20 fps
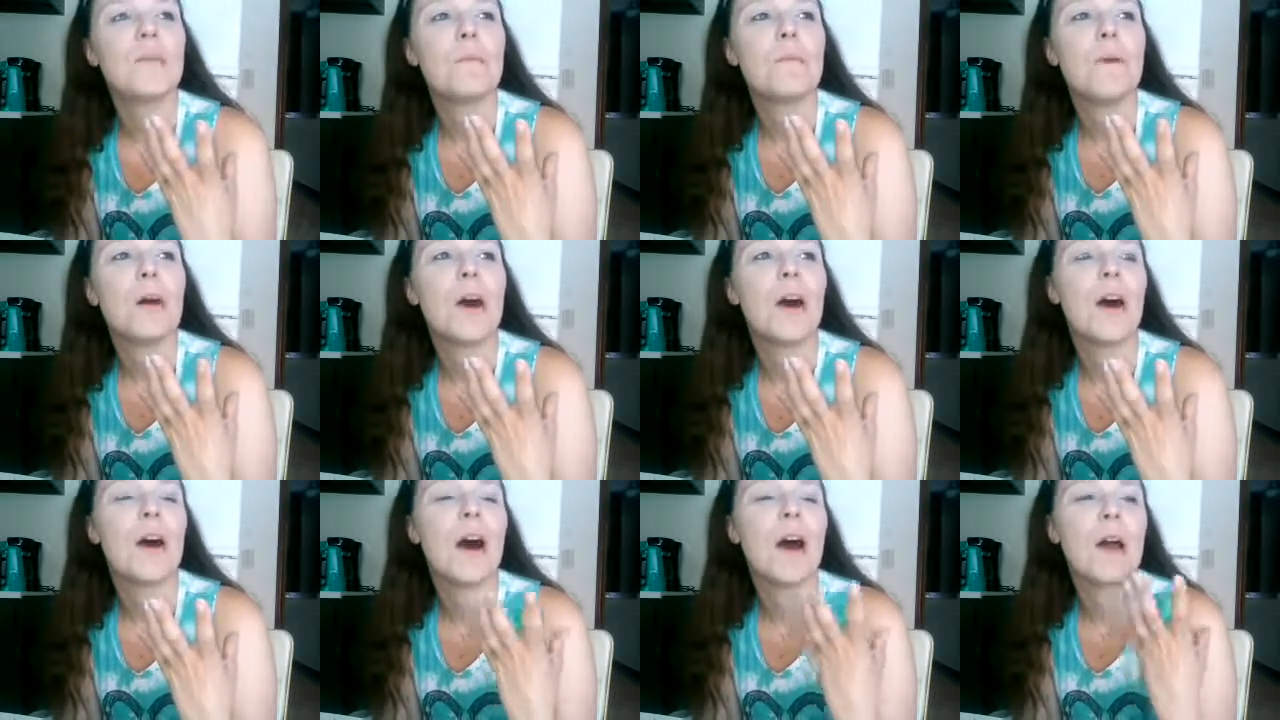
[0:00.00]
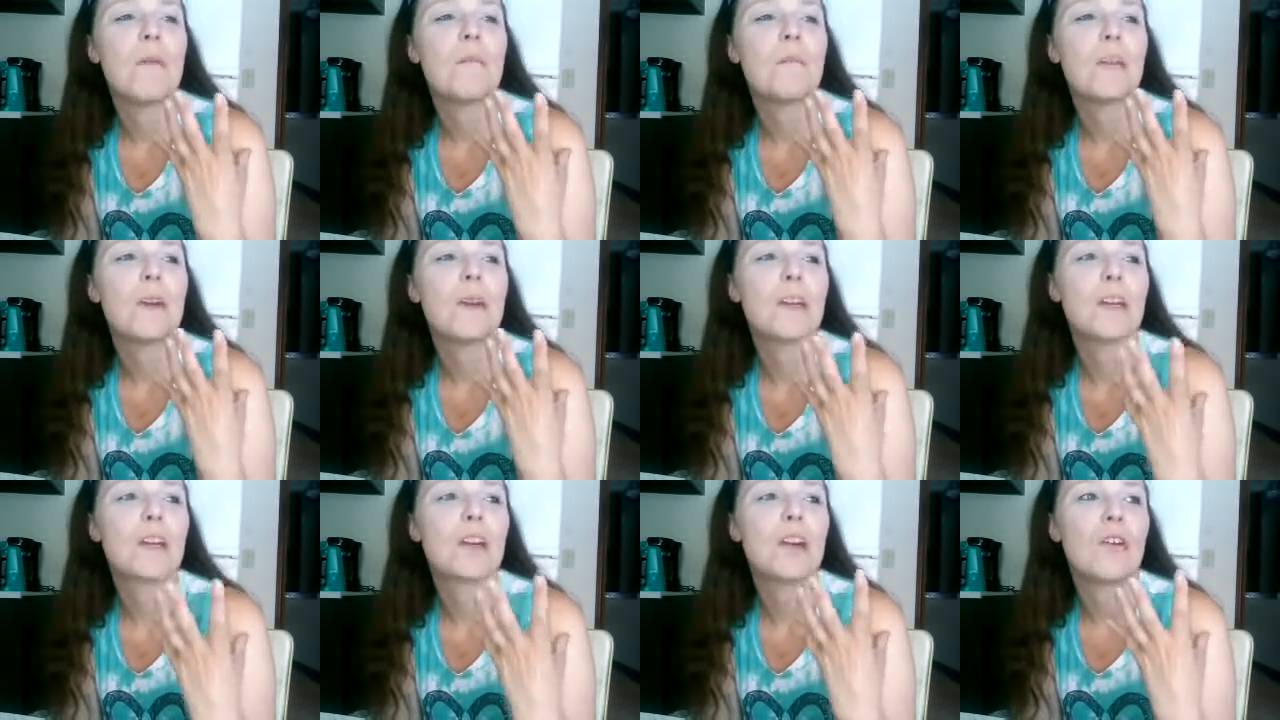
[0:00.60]
but I'm
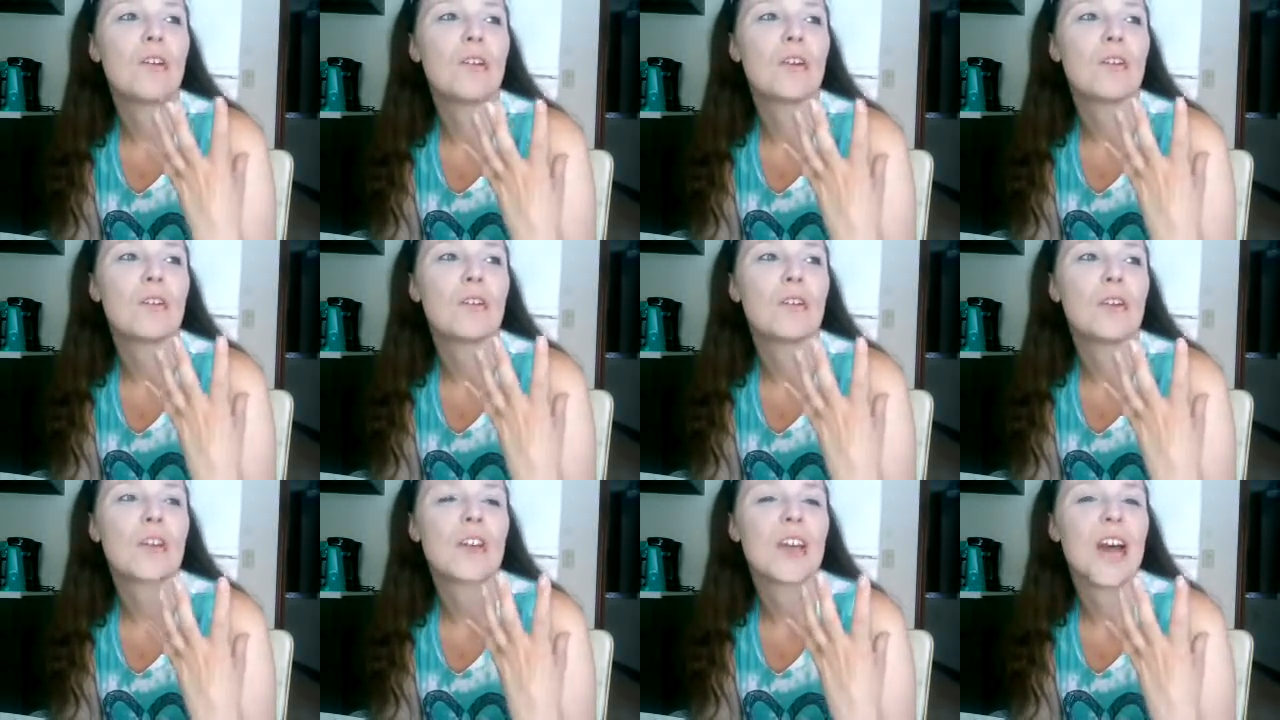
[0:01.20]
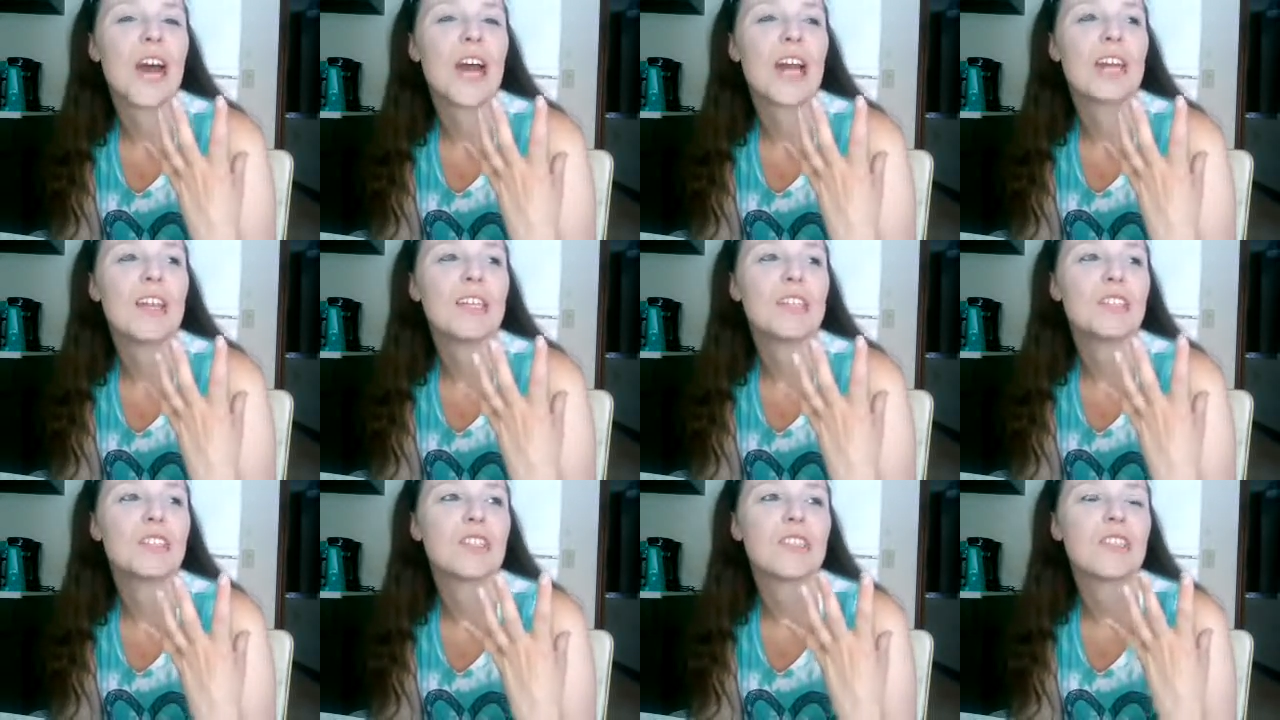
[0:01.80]
going to go through again
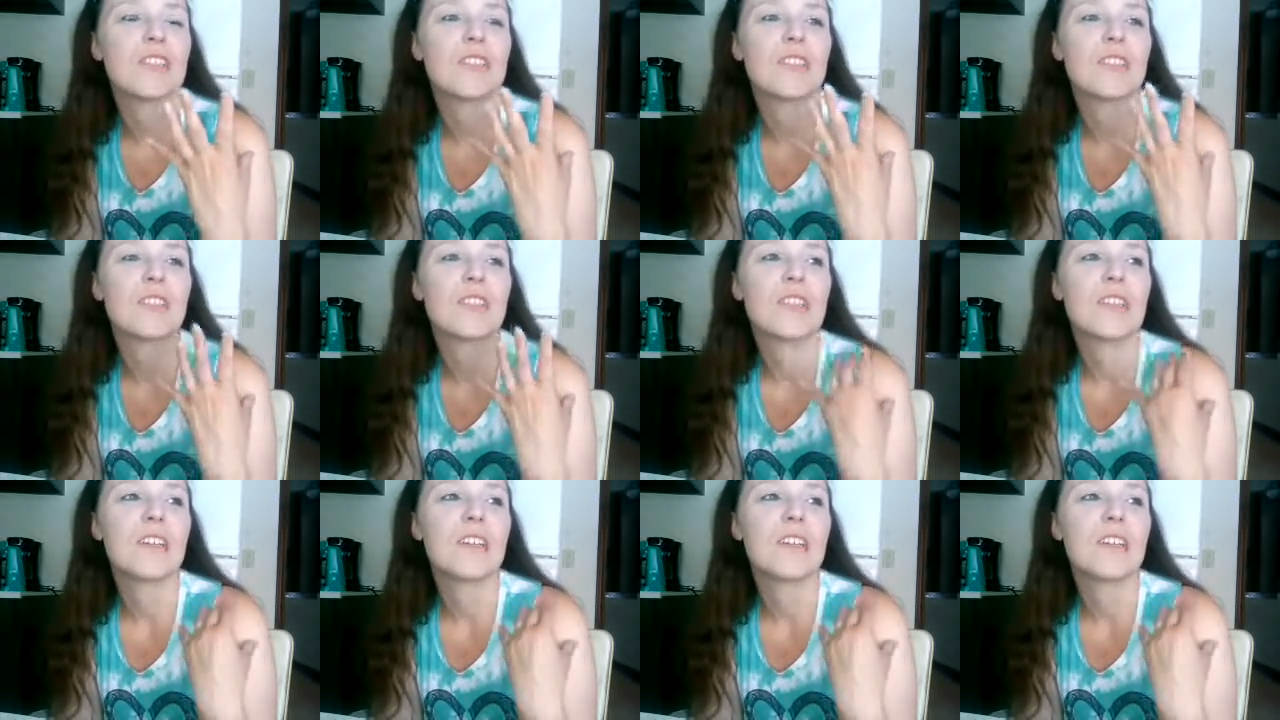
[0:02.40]
and just,